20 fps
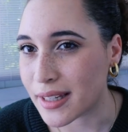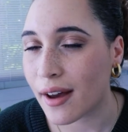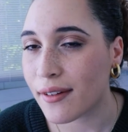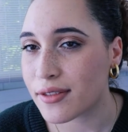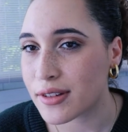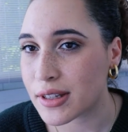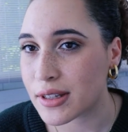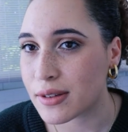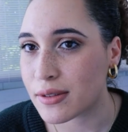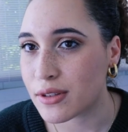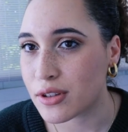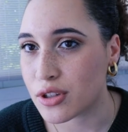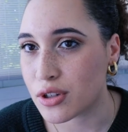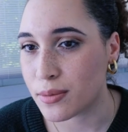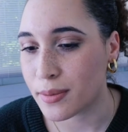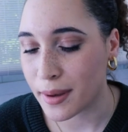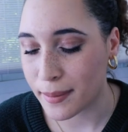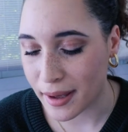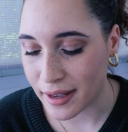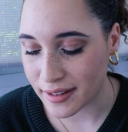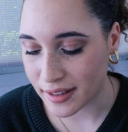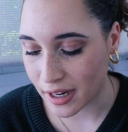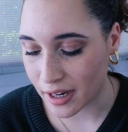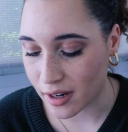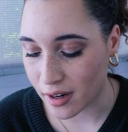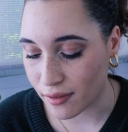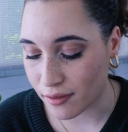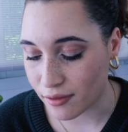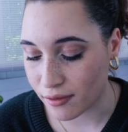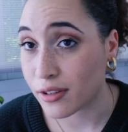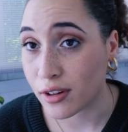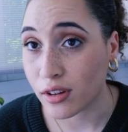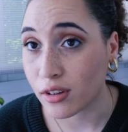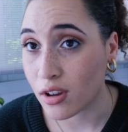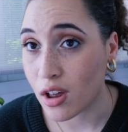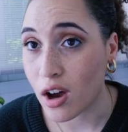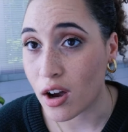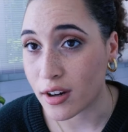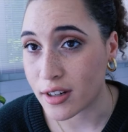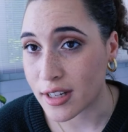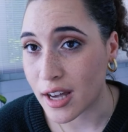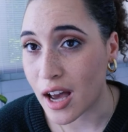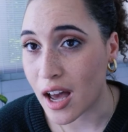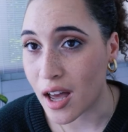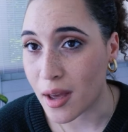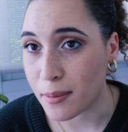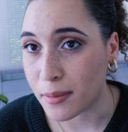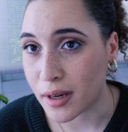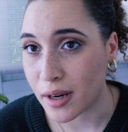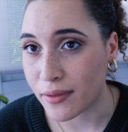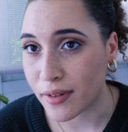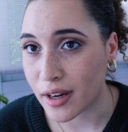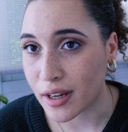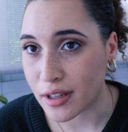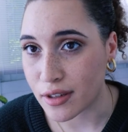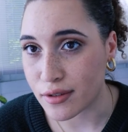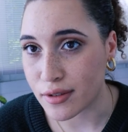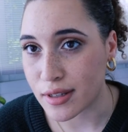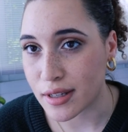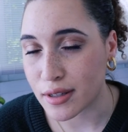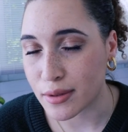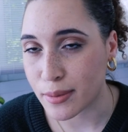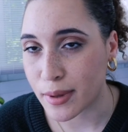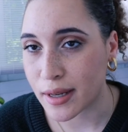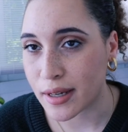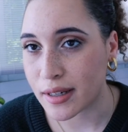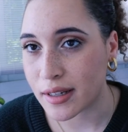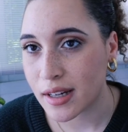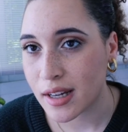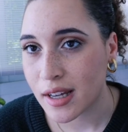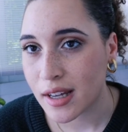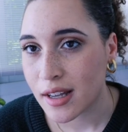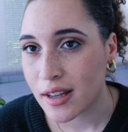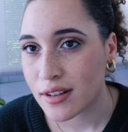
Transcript: I have to do my mascara for a long time whenever I use this one.